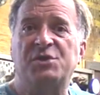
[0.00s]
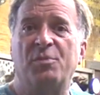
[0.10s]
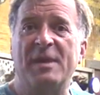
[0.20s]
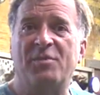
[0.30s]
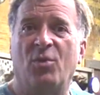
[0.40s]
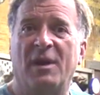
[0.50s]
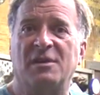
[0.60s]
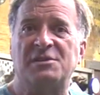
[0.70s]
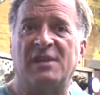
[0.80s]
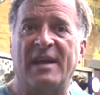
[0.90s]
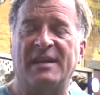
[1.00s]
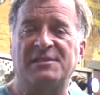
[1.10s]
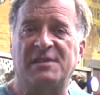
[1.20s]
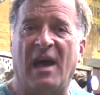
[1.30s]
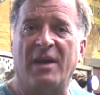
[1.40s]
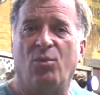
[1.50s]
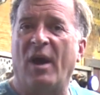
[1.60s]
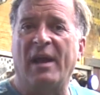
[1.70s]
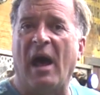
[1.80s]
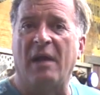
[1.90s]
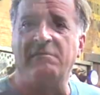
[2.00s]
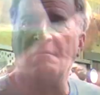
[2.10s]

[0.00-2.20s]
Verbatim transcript: Show people what it looks like inside. Why not?